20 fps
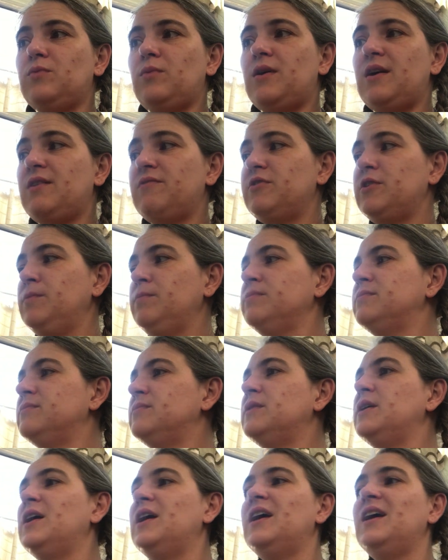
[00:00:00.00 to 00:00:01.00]
wherever.
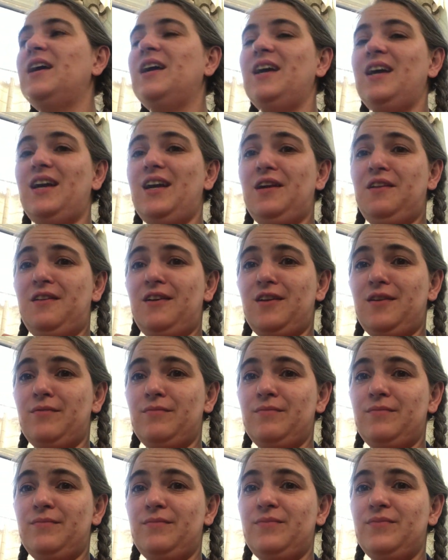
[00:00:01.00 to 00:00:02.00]
And then
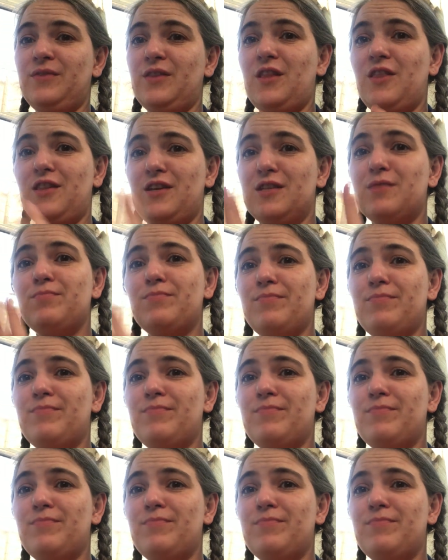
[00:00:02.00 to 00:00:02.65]
this